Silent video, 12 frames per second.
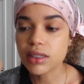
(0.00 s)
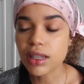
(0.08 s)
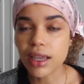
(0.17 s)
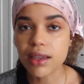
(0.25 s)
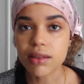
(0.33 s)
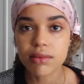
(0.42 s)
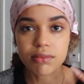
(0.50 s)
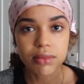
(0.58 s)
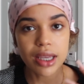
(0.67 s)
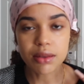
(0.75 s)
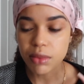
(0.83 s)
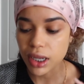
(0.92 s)
to like
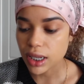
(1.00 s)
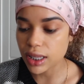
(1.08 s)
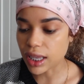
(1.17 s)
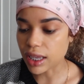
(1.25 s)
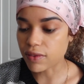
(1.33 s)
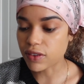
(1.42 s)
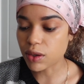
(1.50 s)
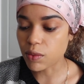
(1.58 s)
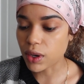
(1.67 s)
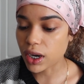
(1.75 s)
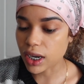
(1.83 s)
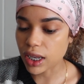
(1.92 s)
make money. Like, if you're
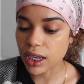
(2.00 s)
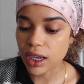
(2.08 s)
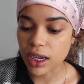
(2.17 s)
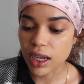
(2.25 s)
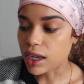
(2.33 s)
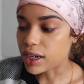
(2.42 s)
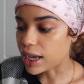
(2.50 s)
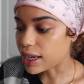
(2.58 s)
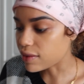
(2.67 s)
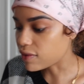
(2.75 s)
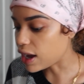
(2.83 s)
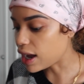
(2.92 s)
working a 9
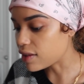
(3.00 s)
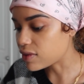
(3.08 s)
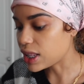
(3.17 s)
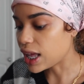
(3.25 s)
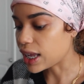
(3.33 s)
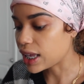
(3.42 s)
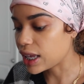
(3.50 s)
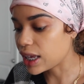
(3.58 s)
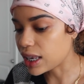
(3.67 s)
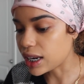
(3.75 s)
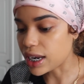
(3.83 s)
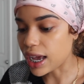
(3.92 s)
to 5 clocking
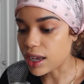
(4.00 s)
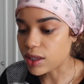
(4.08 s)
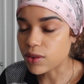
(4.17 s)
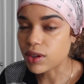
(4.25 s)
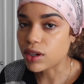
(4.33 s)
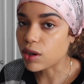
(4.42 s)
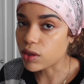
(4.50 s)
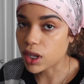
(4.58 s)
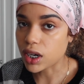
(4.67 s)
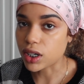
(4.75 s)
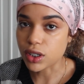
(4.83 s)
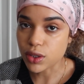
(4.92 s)
in and now you can no
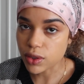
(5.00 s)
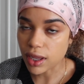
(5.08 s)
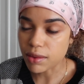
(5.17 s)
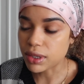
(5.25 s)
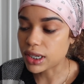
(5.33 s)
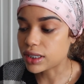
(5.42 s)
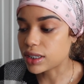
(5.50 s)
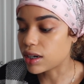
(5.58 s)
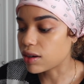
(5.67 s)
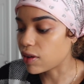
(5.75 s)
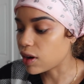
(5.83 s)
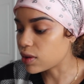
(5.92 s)
longer do that because of
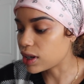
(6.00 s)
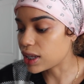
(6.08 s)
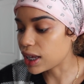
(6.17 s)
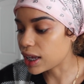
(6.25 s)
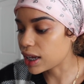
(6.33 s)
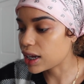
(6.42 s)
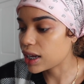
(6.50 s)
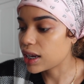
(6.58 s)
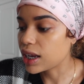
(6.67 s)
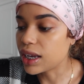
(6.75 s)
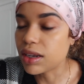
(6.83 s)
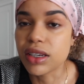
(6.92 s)
corona, like,
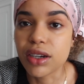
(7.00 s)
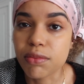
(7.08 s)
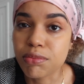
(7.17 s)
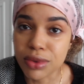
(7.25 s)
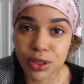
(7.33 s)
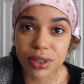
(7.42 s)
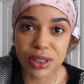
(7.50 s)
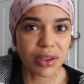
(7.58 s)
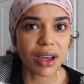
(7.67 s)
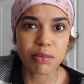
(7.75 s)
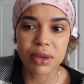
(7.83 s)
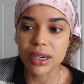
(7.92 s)
and you still
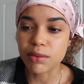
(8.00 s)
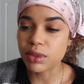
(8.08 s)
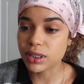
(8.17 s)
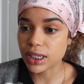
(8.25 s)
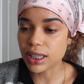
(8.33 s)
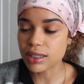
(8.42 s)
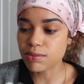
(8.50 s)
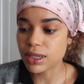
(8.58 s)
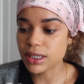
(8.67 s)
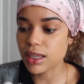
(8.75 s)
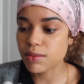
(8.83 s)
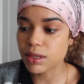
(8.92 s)
gotta pay your bills, like, that's
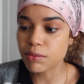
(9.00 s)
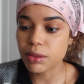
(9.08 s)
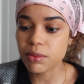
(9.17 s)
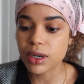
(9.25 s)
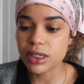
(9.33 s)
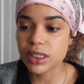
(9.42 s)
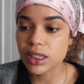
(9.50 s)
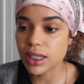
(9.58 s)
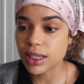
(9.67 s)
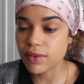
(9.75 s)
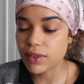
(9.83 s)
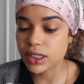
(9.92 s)
messed up. Some people are still
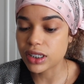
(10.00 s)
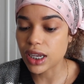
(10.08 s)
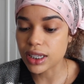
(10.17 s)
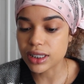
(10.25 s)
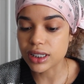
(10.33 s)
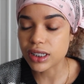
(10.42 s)
living check to